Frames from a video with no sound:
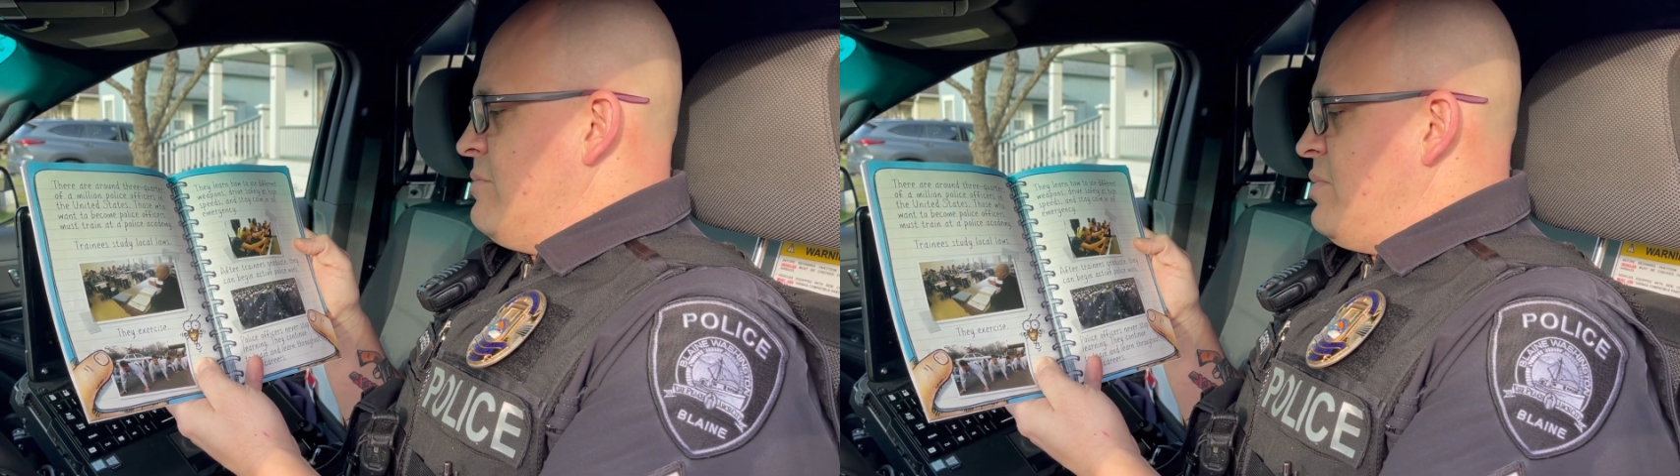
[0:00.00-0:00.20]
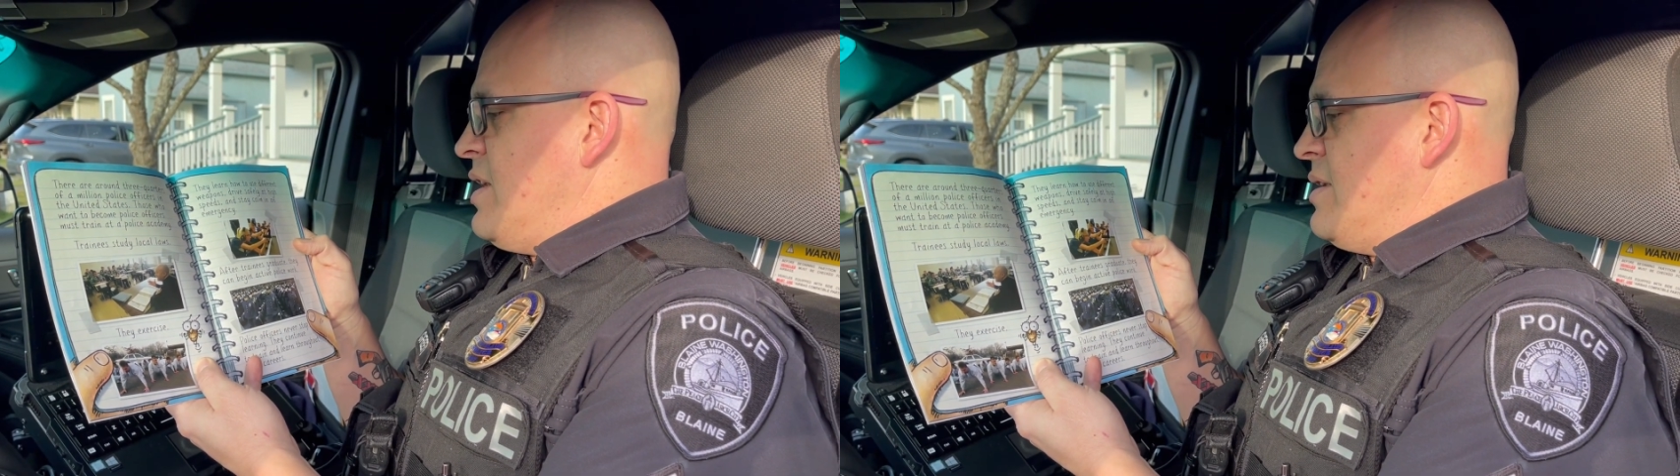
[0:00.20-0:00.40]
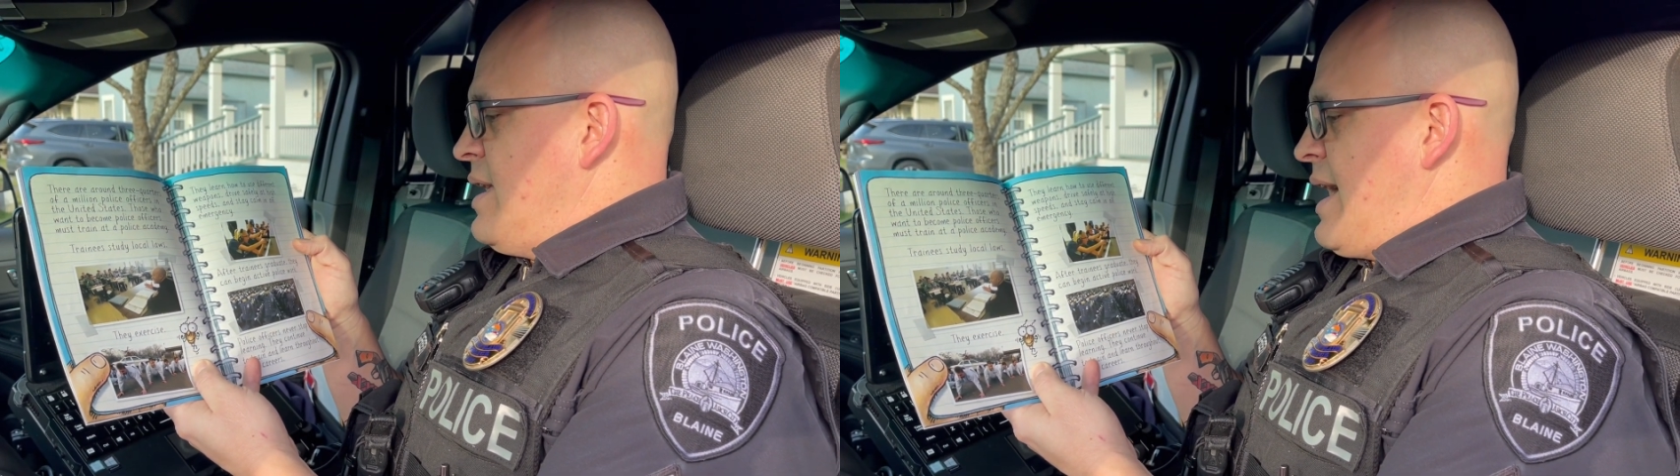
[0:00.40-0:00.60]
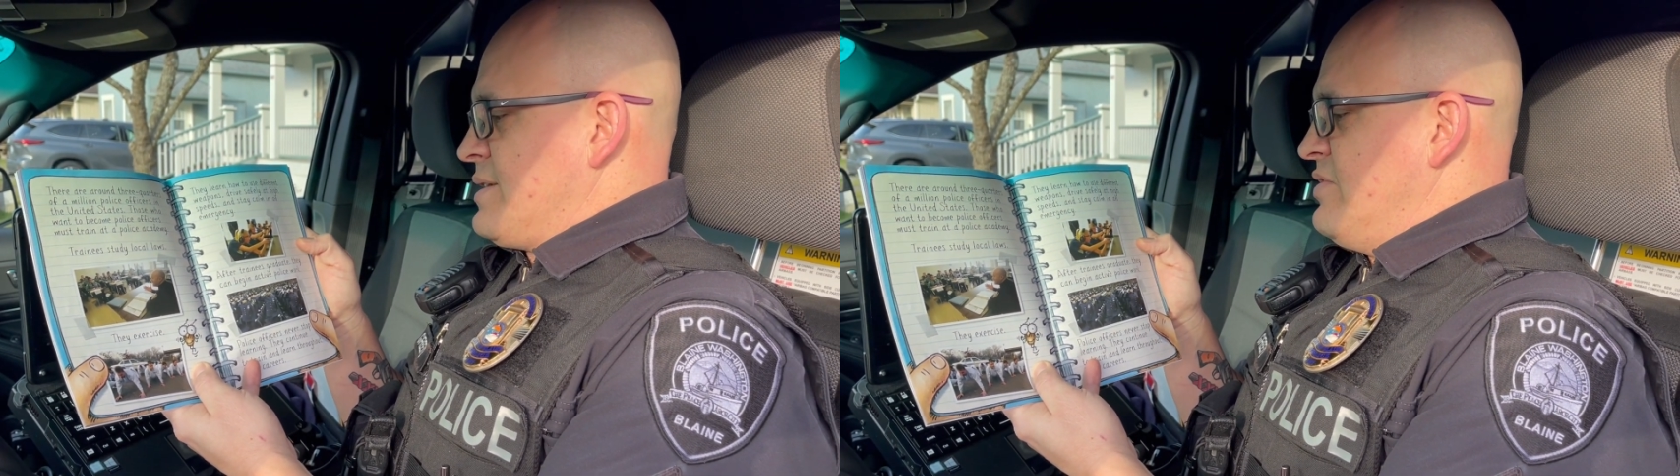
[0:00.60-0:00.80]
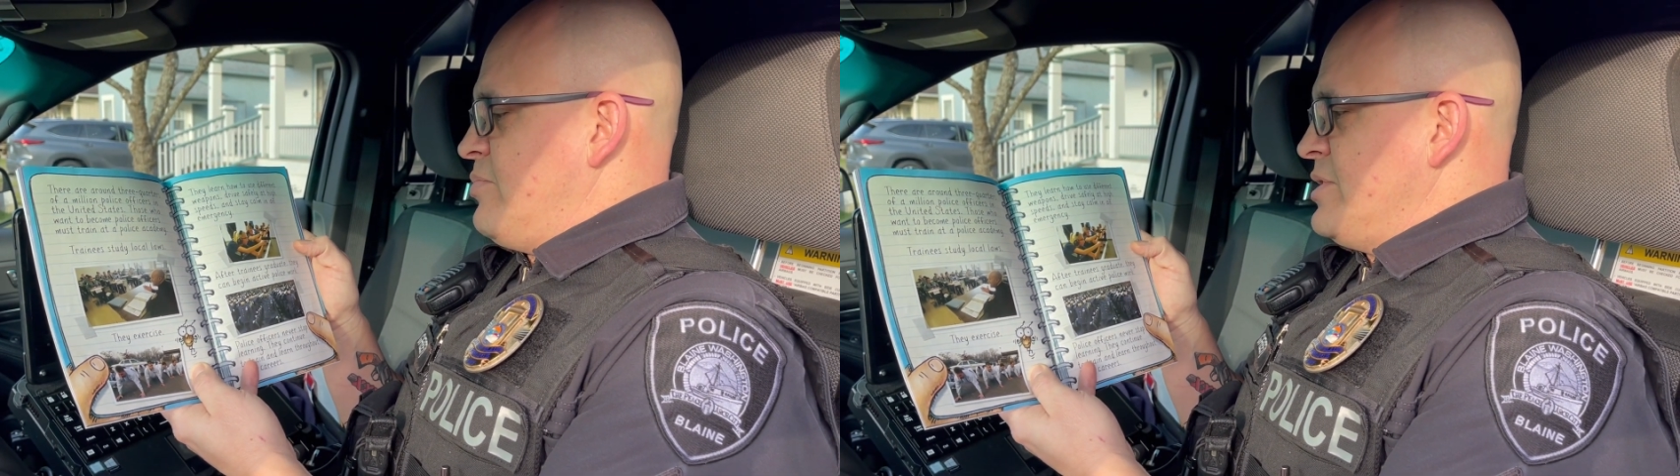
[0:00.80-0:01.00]
can begin
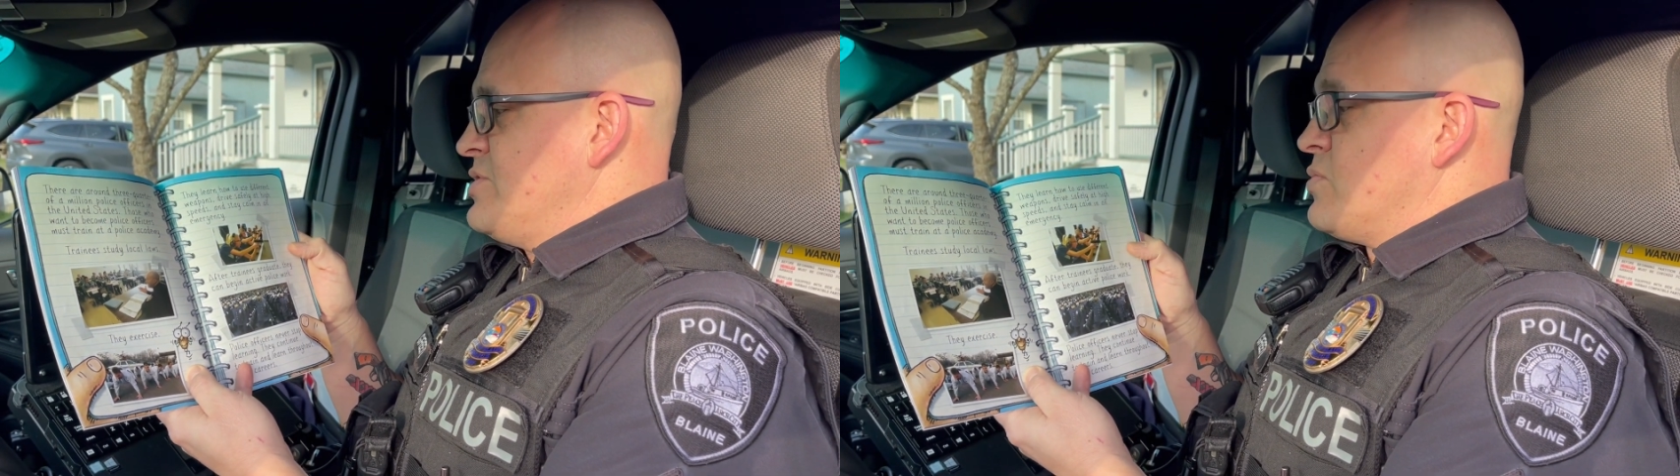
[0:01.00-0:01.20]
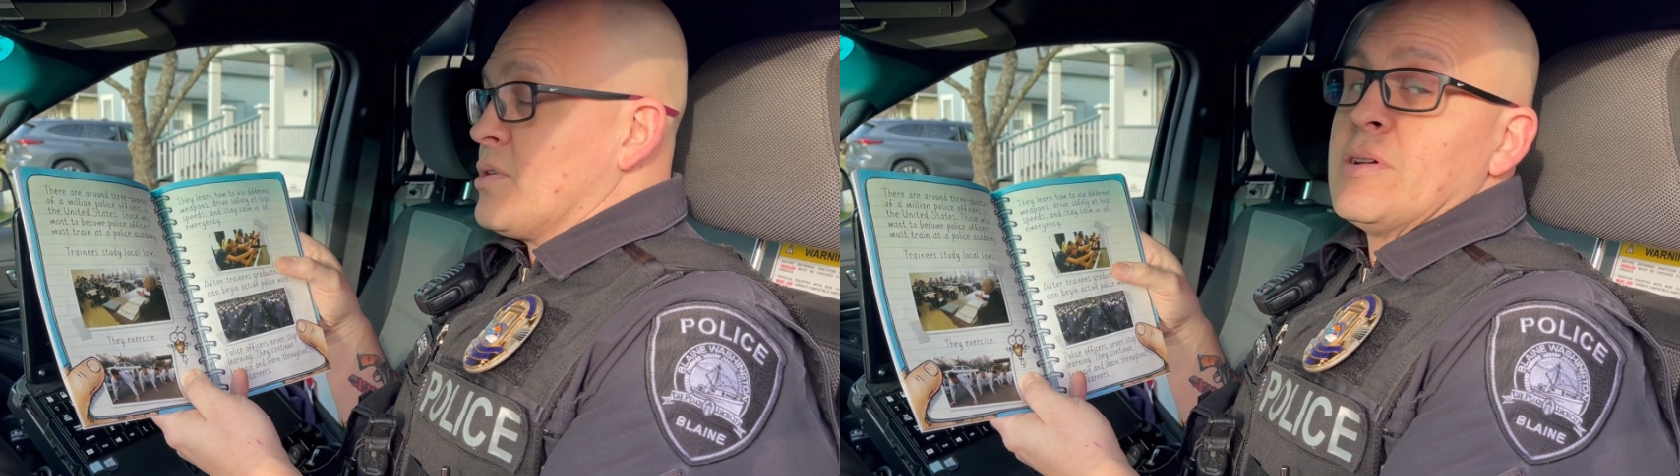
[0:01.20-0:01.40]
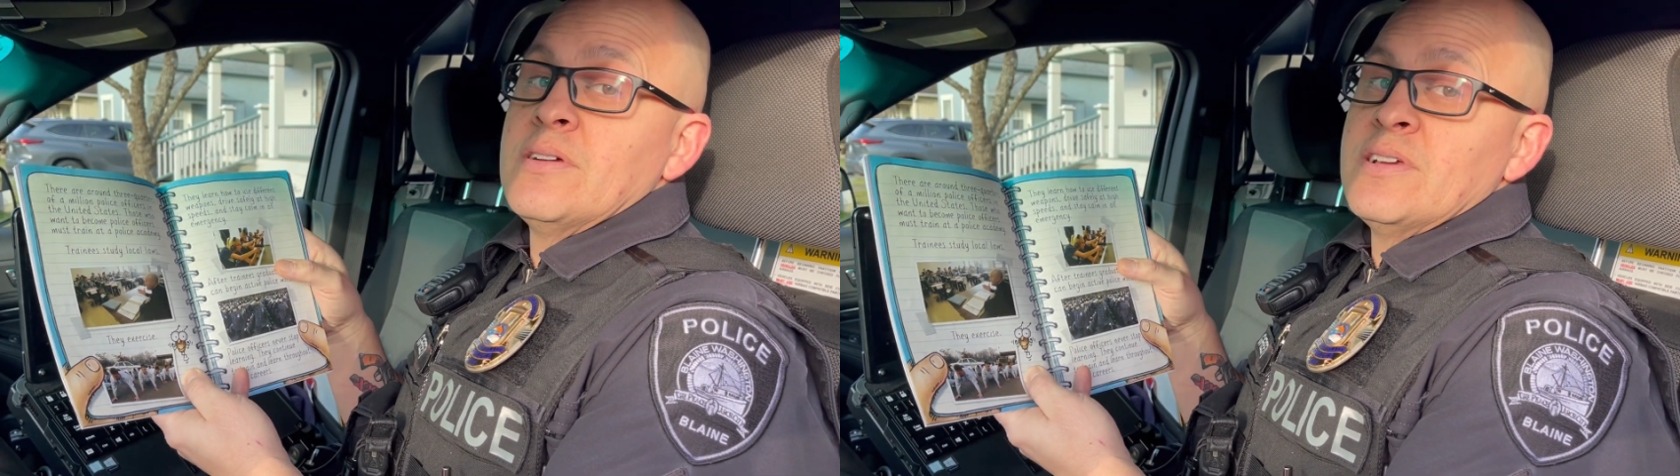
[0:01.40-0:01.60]
active police work.